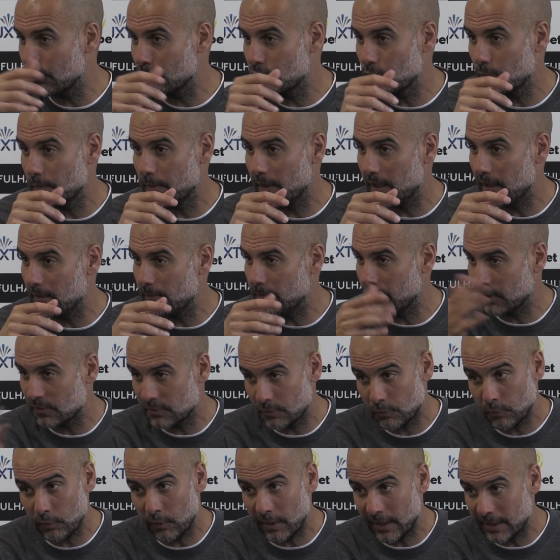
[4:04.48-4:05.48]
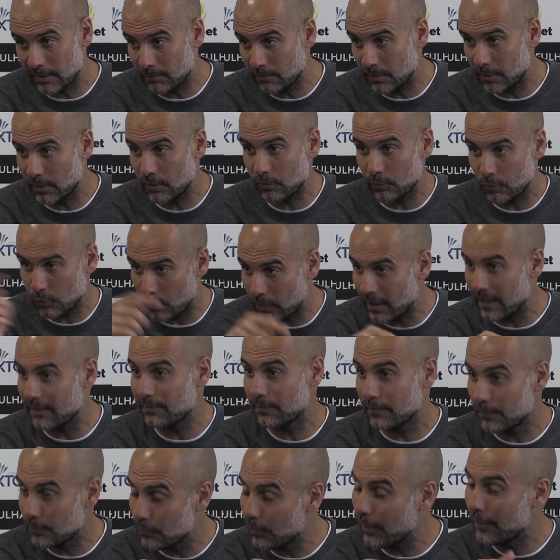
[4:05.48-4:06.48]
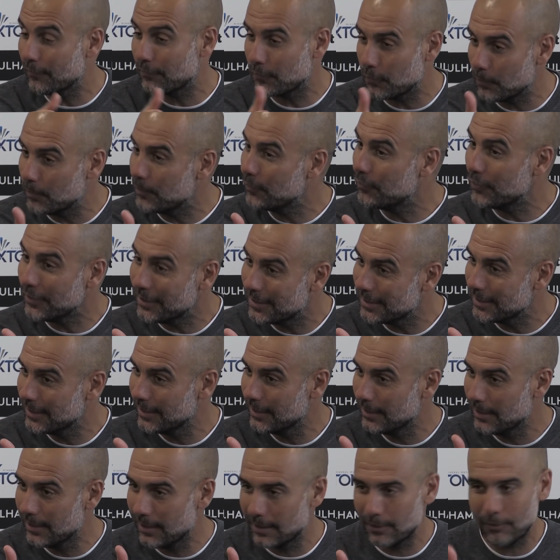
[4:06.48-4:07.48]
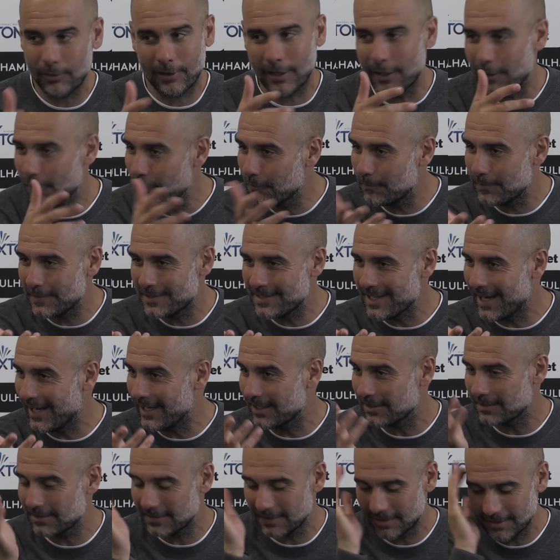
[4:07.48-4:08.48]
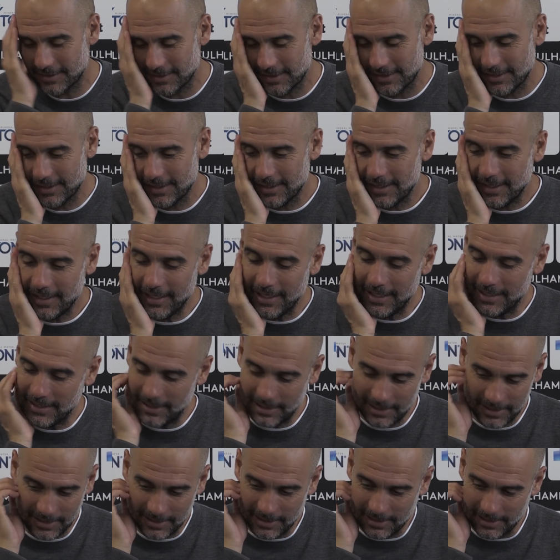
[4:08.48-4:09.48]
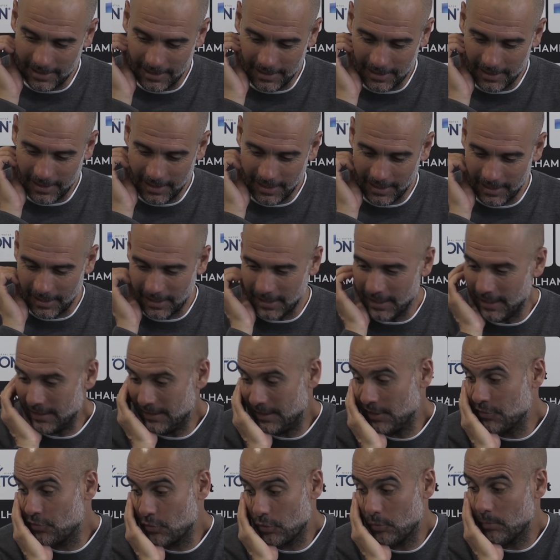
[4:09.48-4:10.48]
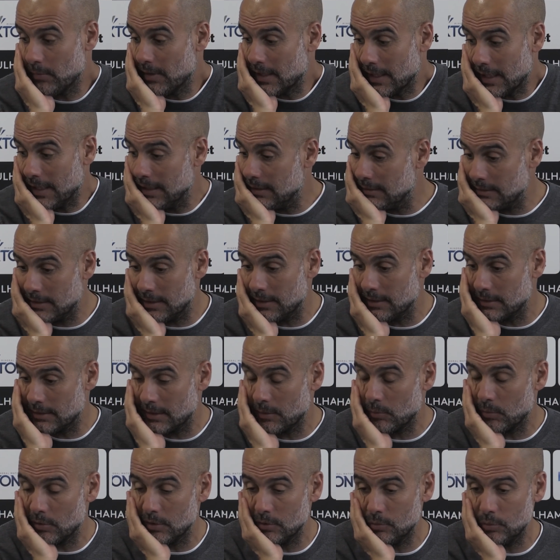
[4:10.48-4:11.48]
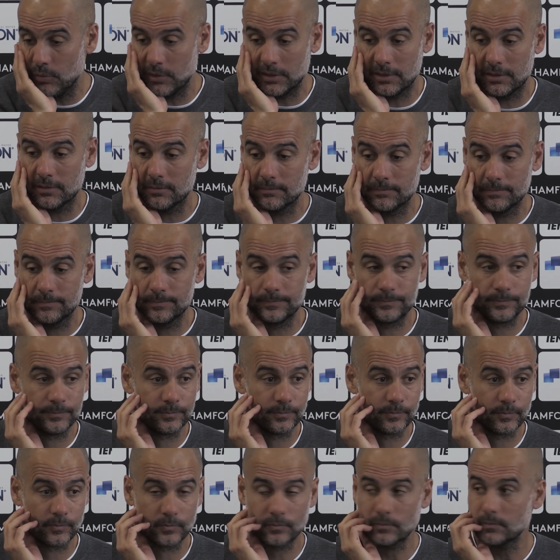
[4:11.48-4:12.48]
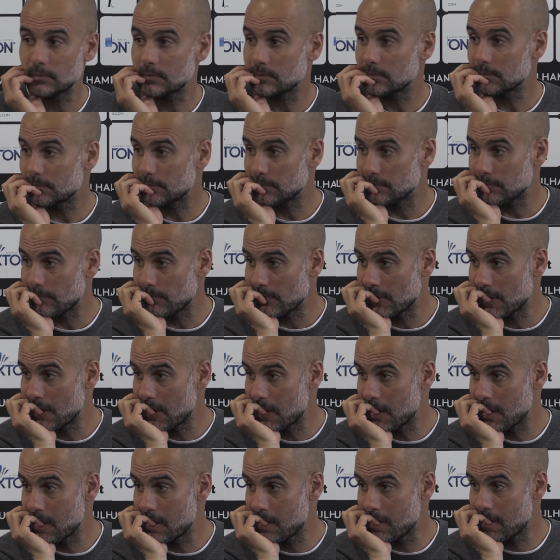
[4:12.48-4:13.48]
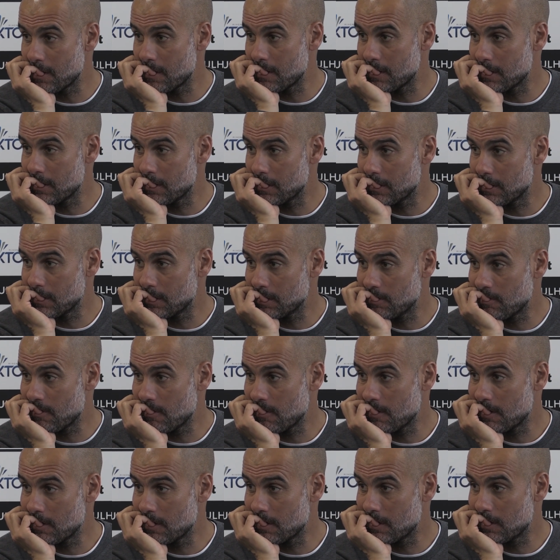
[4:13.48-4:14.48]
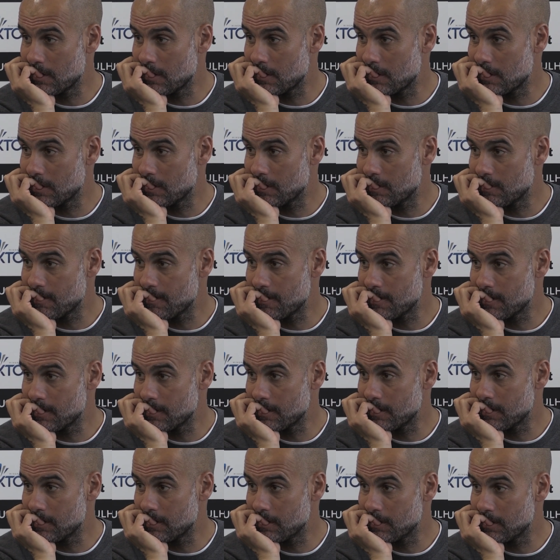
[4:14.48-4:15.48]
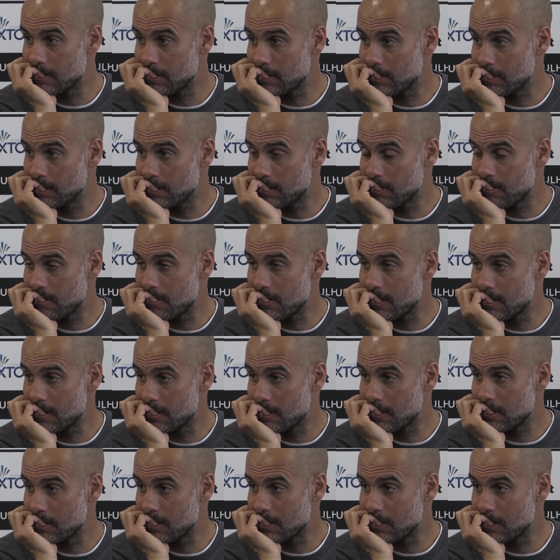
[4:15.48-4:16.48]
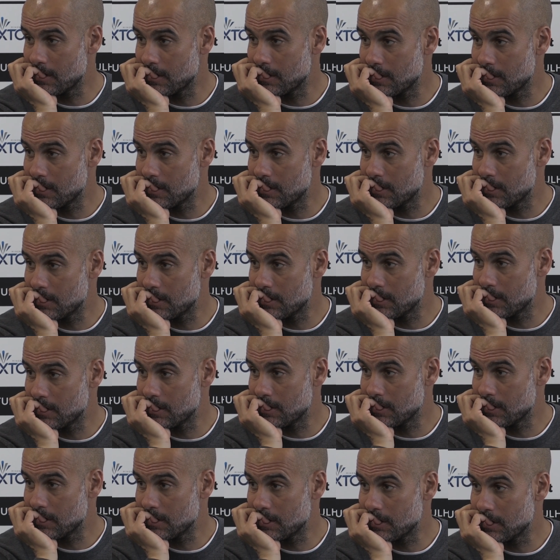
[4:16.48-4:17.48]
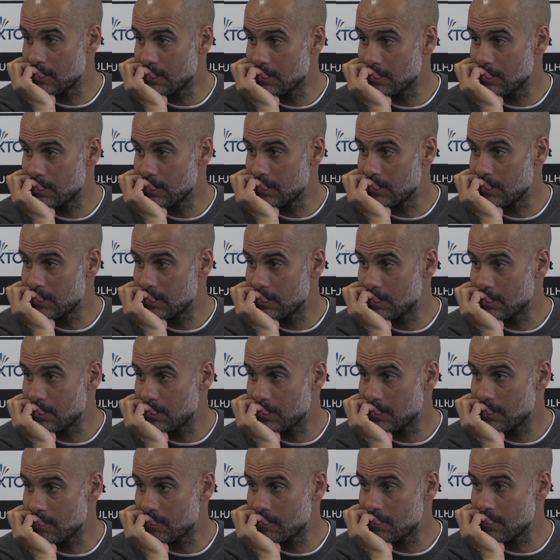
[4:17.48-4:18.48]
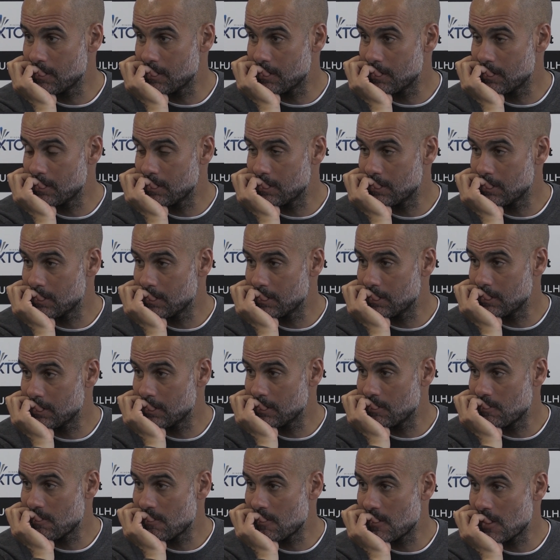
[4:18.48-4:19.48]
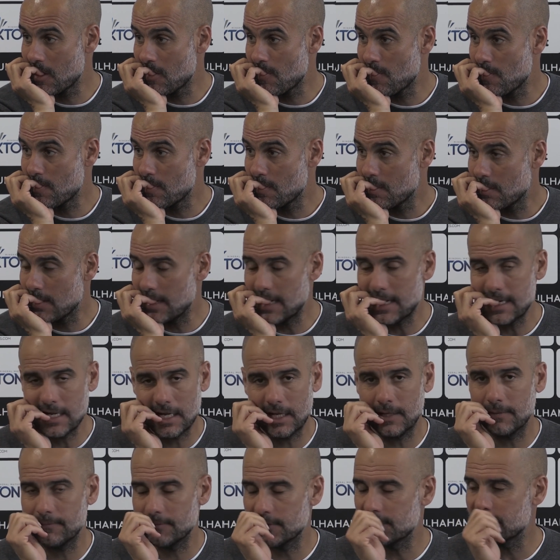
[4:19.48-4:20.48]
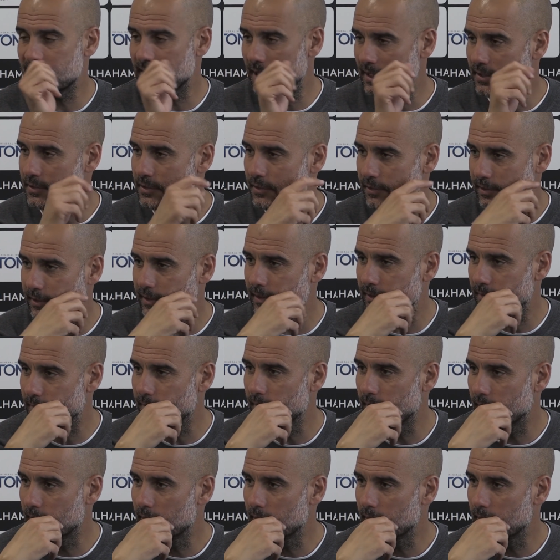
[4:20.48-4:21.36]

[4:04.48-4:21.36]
going to play because if you let me know, you can, you have to be fit. You cannot be tired. And and, and they show me again they, they want to do it. Given that hunger that you just explained there, you seem to be seeing in your players at the moment, is it a good thing playing every three days that it's, it's easy to maintain? That, yeah, yeah, it's necessary.